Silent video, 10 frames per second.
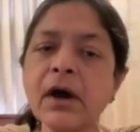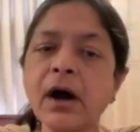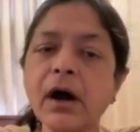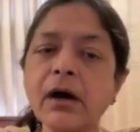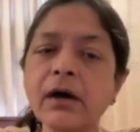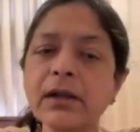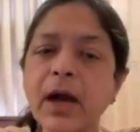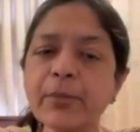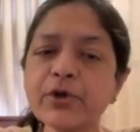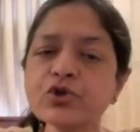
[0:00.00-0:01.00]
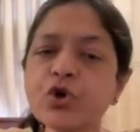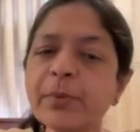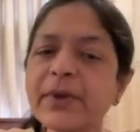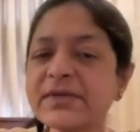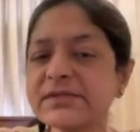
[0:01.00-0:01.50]

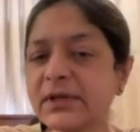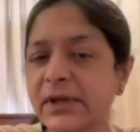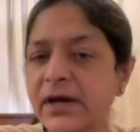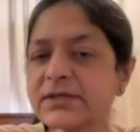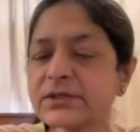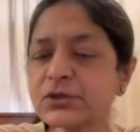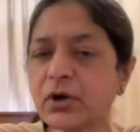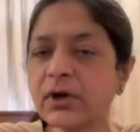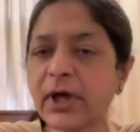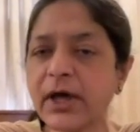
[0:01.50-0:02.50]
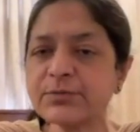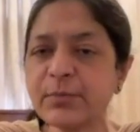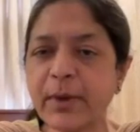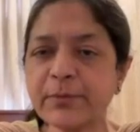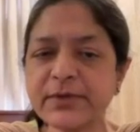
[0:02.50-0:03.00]
Laparoscopy is the last resort, as
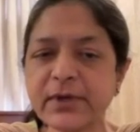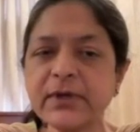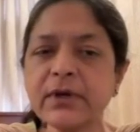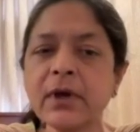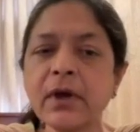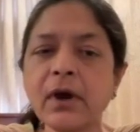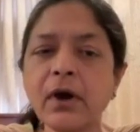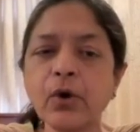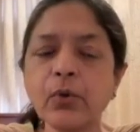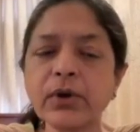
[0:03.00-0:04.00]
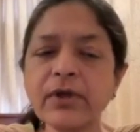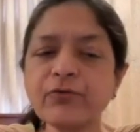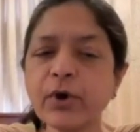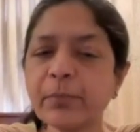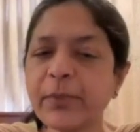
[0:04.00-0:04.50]
ma'am said, only
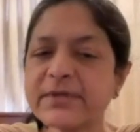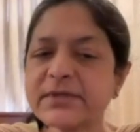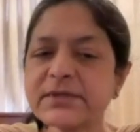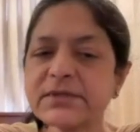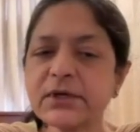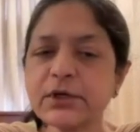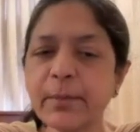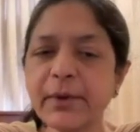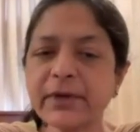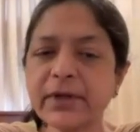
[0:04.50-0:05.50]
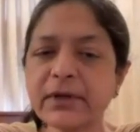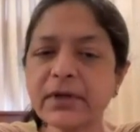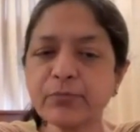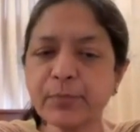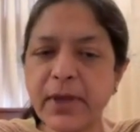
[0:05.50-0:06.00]
for persistent
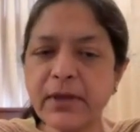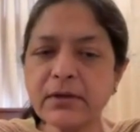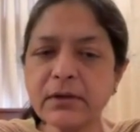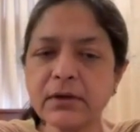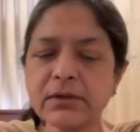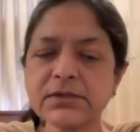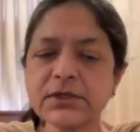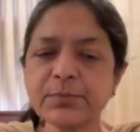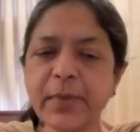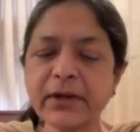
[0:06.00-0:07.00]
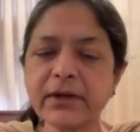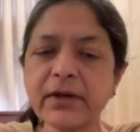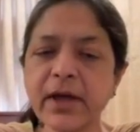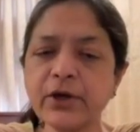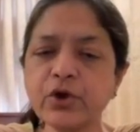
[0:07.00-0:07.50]
debilitating pain,
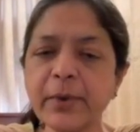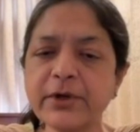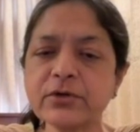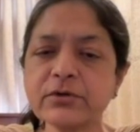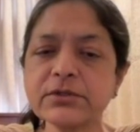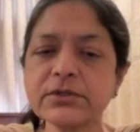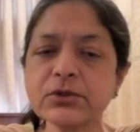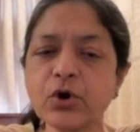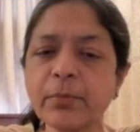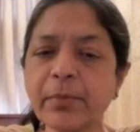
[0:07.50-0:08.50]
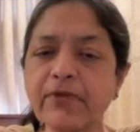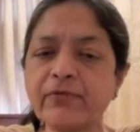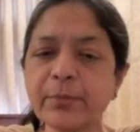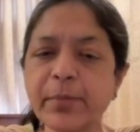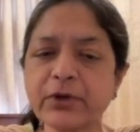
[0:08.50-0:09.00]
suspected endometriosis or
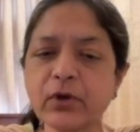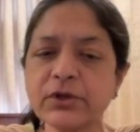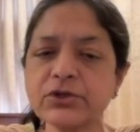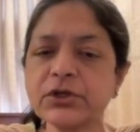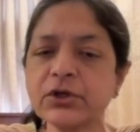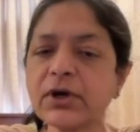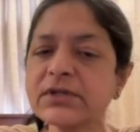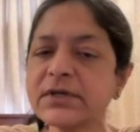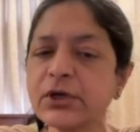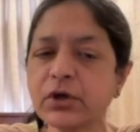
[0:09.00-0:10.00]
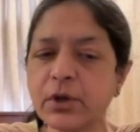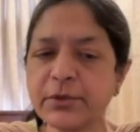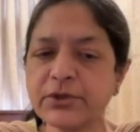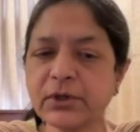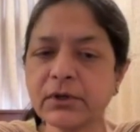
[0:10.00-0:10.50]
pelvic pathology not seen on
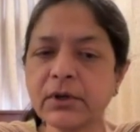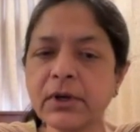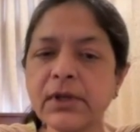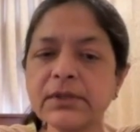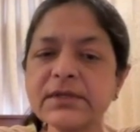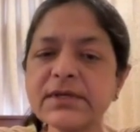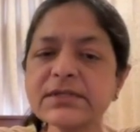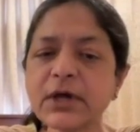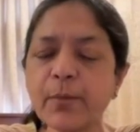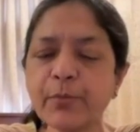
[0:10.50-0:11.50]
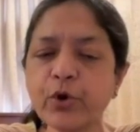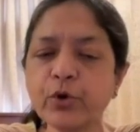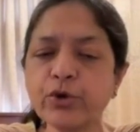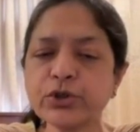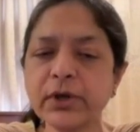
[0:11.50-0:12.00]
imaging. This
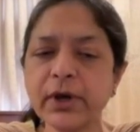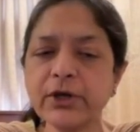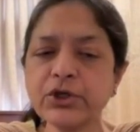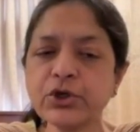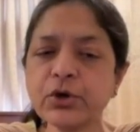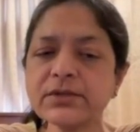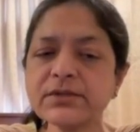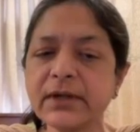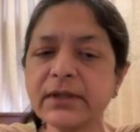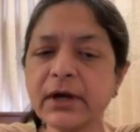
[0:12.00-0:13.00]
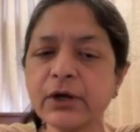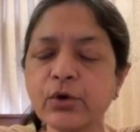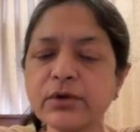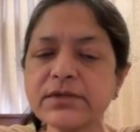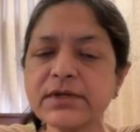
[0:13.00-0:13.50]
approach ensures that the
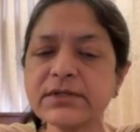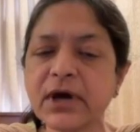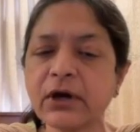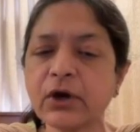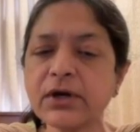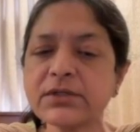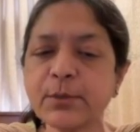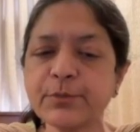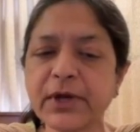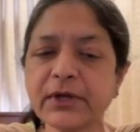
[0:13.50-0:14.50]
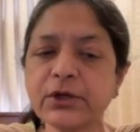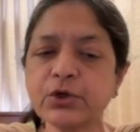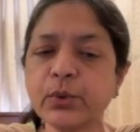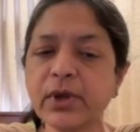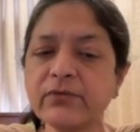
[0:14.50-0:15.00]
adolescents are not subjected
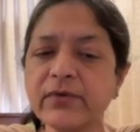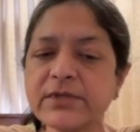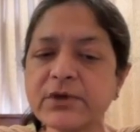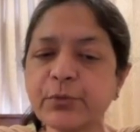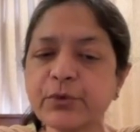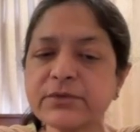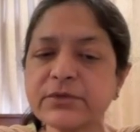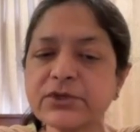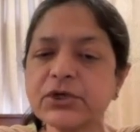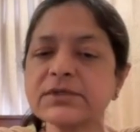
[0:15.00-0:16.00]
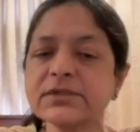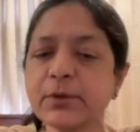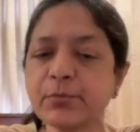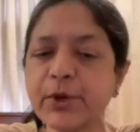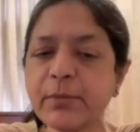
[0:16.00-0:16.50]
to invasive procedures
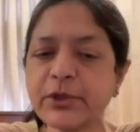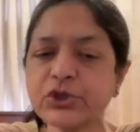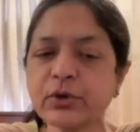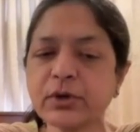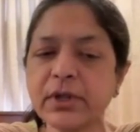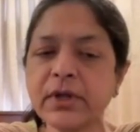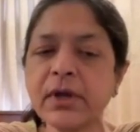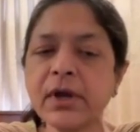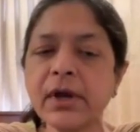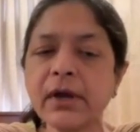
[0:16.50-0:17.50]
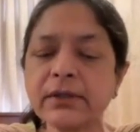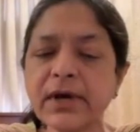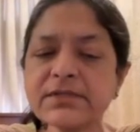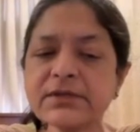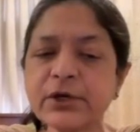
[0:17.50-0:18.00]
prematurely,
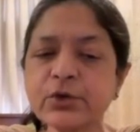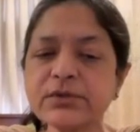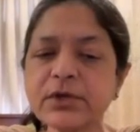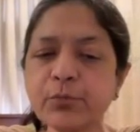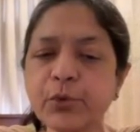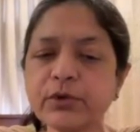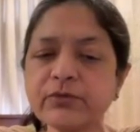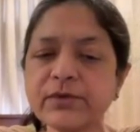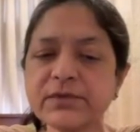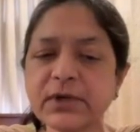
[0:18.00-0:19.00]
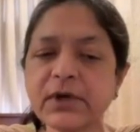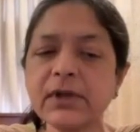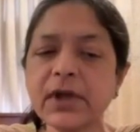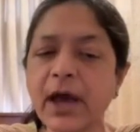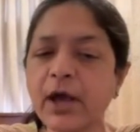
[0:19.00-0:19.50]
thus reducing both
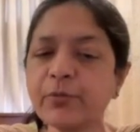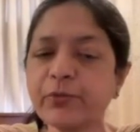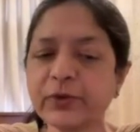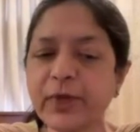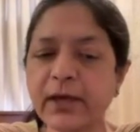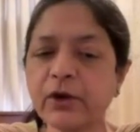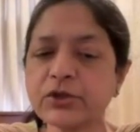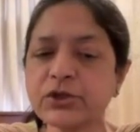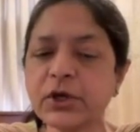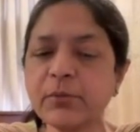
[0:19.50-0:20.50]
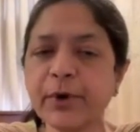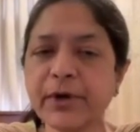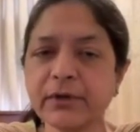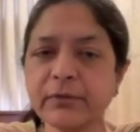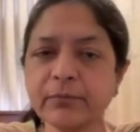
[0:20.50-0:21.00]
physical and psychological
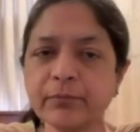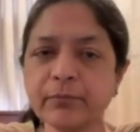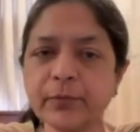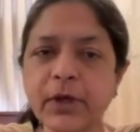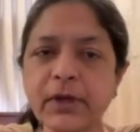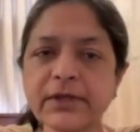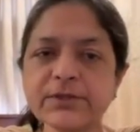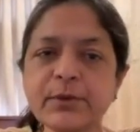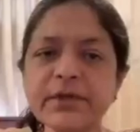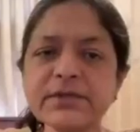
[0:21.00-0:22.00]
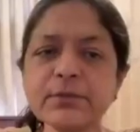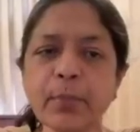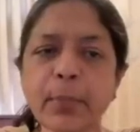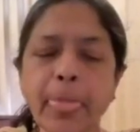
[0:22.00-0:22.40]
burden. Next, please.